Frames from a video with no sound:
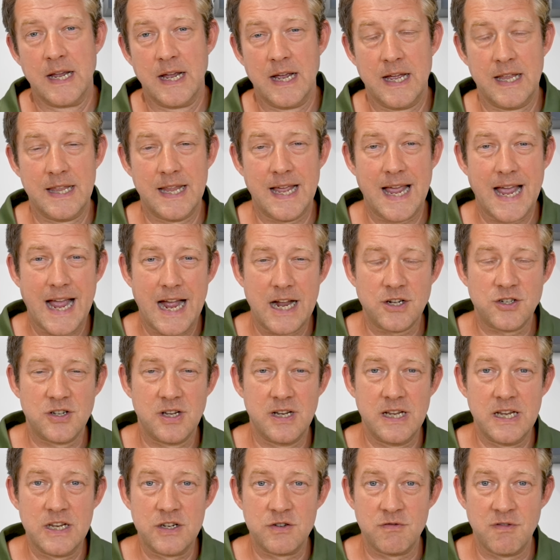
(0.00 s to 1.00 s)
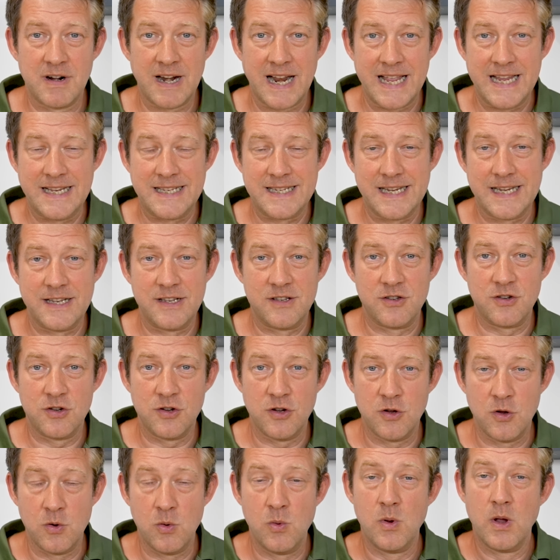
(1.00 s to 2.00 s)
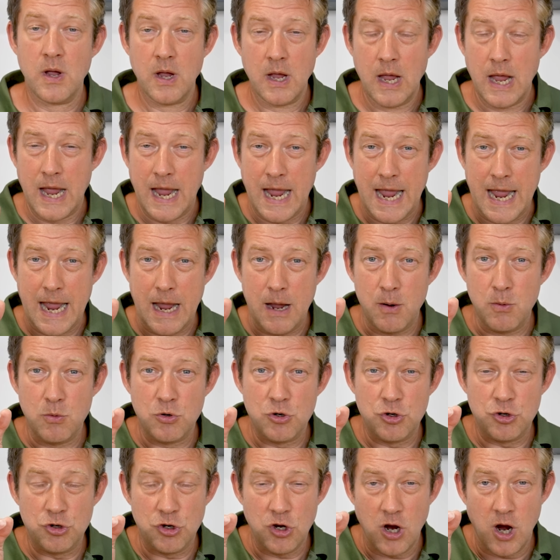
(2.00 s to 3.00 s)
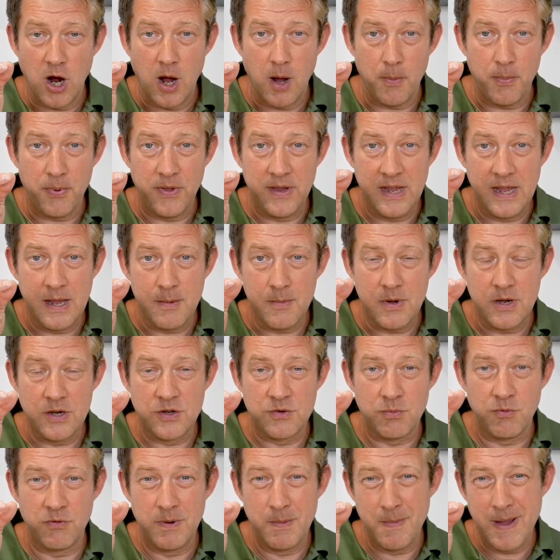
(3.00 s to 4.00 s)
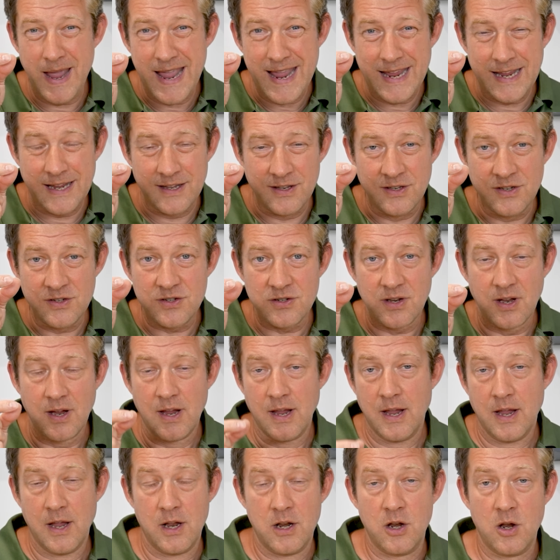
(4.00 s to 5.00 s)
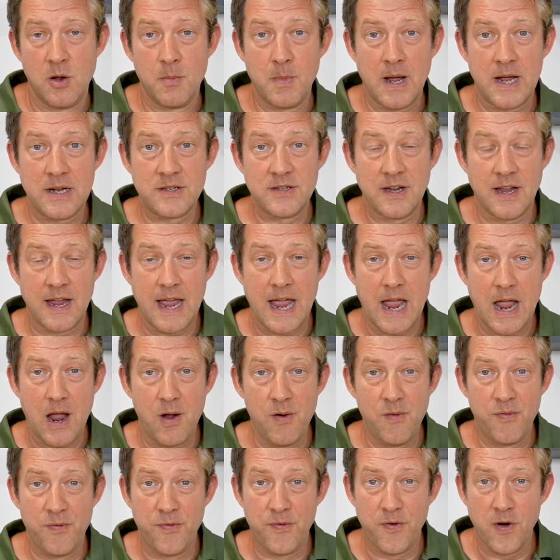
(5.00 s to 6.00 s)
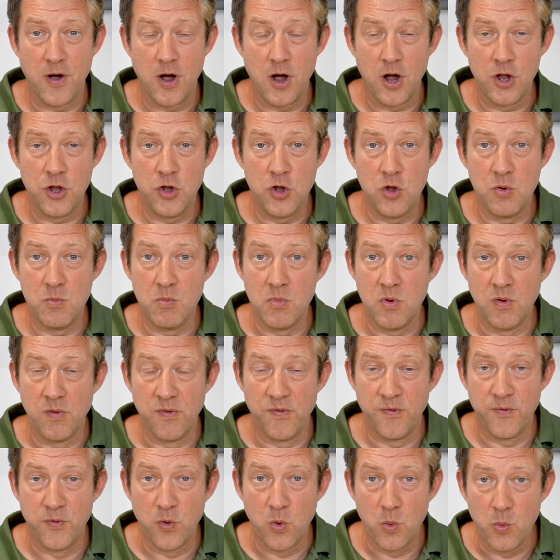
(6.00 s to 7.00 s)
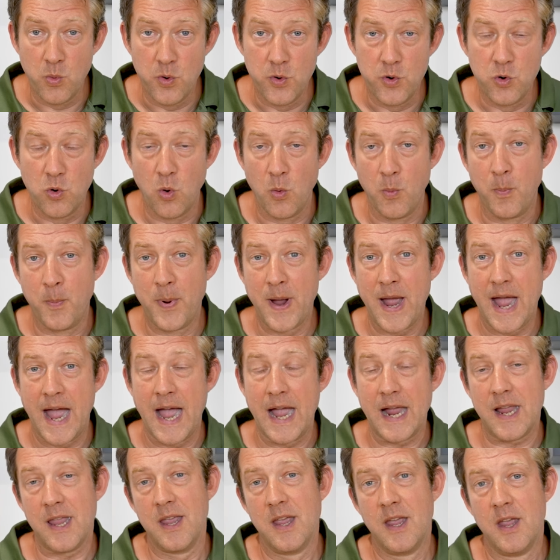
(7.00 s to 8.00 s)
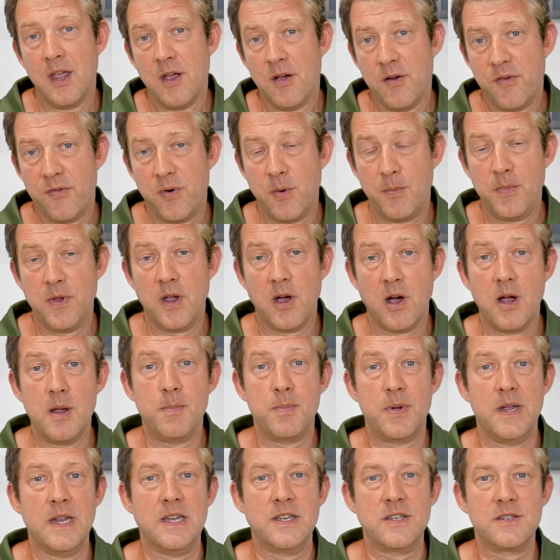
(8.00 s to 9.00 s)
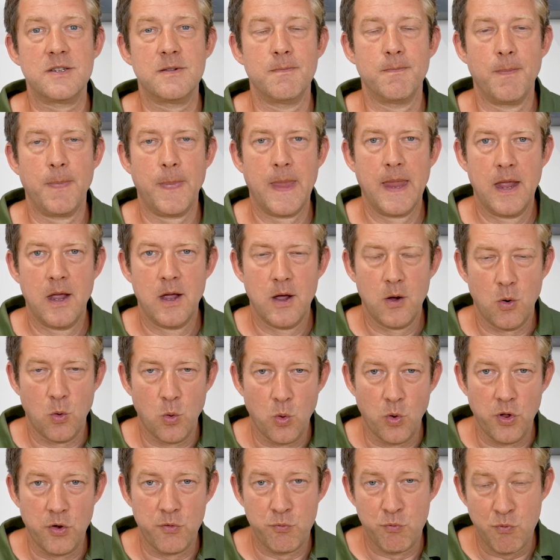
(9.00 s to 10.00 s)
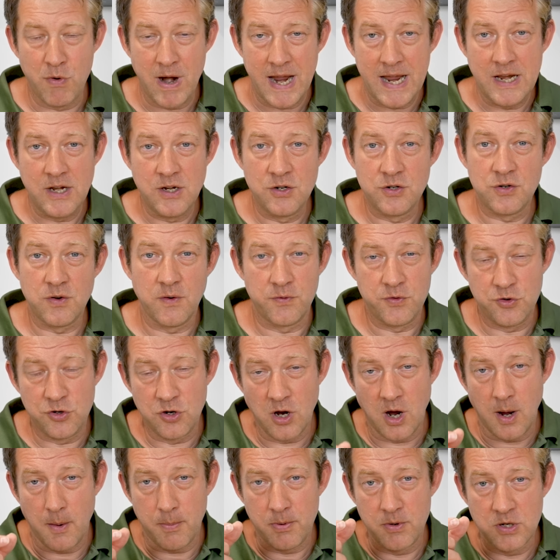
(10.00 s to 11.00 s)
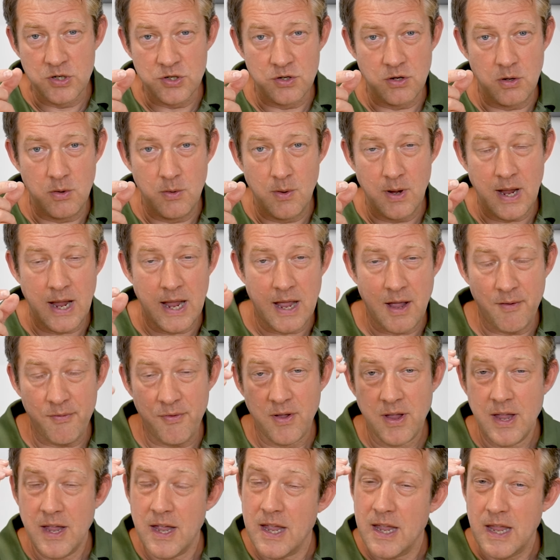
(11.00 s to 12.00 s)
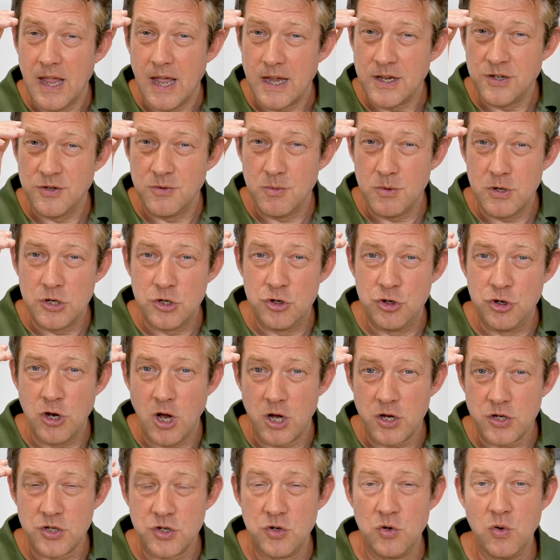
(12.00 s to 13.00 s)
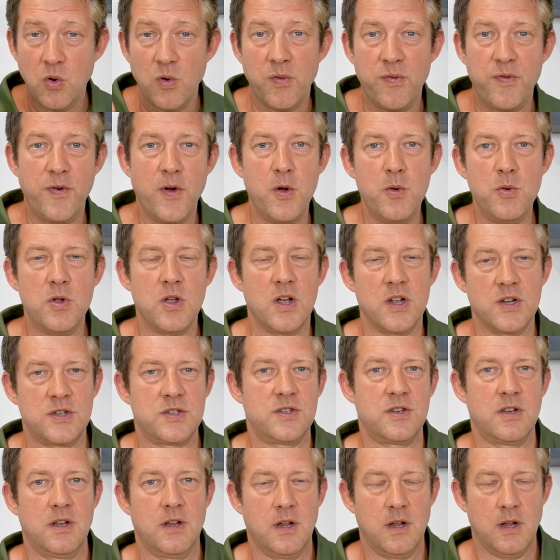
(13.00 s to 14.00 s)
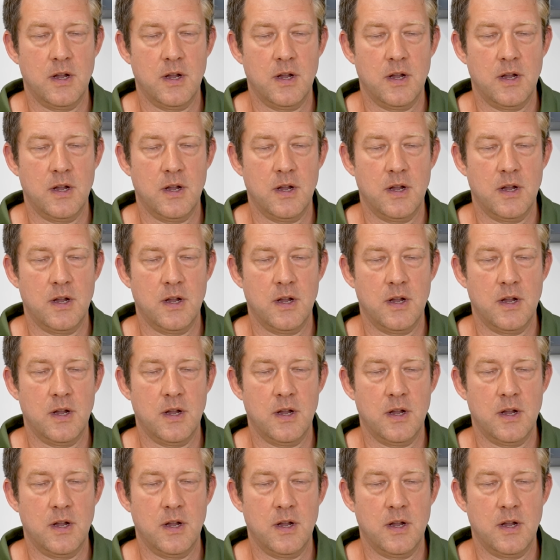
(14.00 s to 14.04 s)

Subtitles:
And that actually is relating to how sharp the image remains no matter how far you move forward or back from the eyepiece, or the range of sharpness that you have as you adjust your focus.